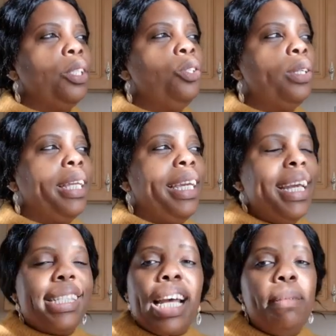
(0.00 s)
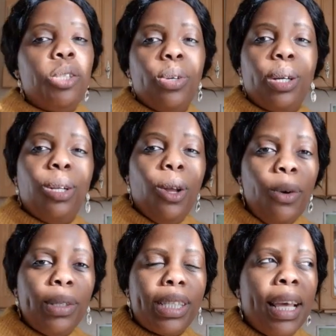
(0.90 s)
you know, the year is coming to a
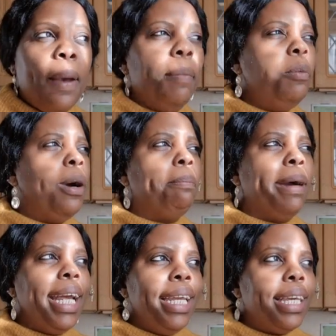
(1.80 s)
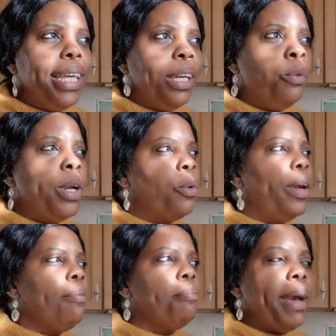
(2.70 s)
close. People are panicking. We are
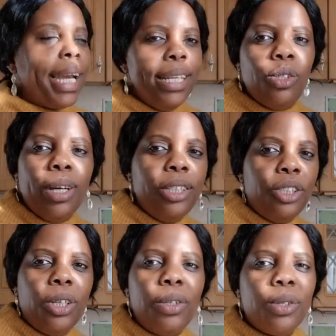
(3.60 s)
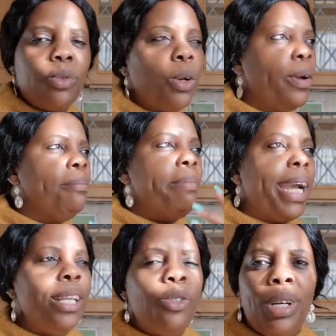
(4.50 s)
going back into our journals. We are going
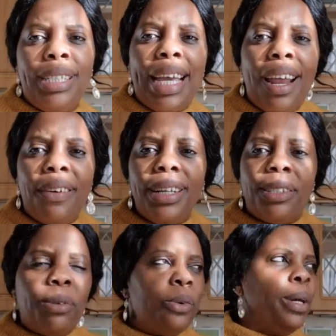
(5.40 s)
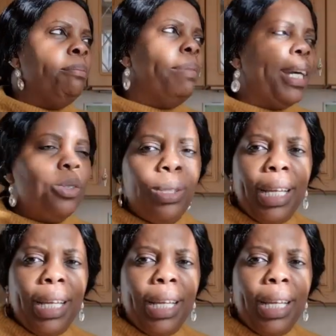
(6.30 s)
back into our diaries. We are going back